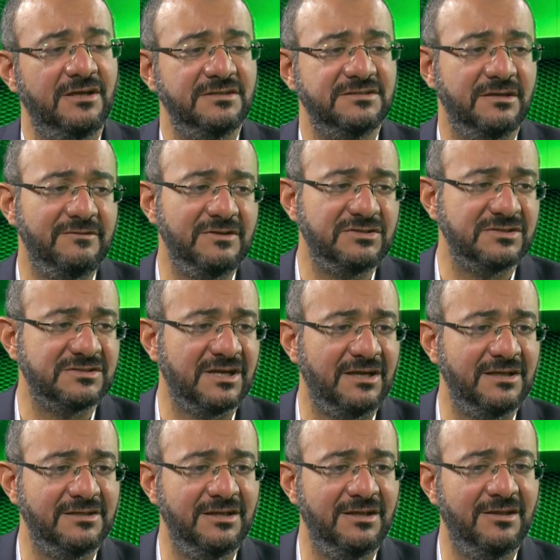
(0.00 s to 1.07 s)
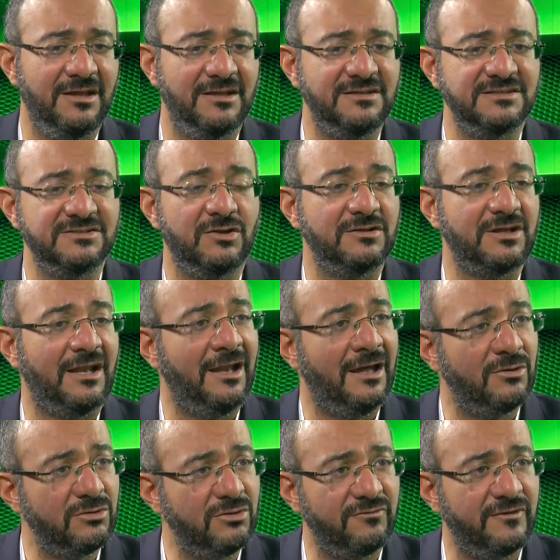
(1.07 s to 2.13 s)
civil society that is not
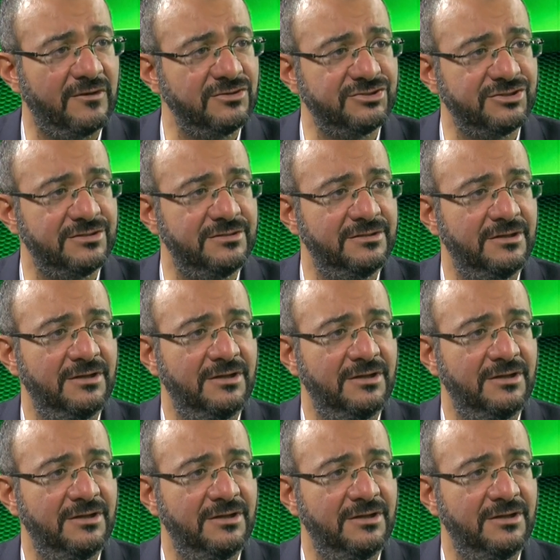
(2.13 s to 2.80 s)
allowed to function,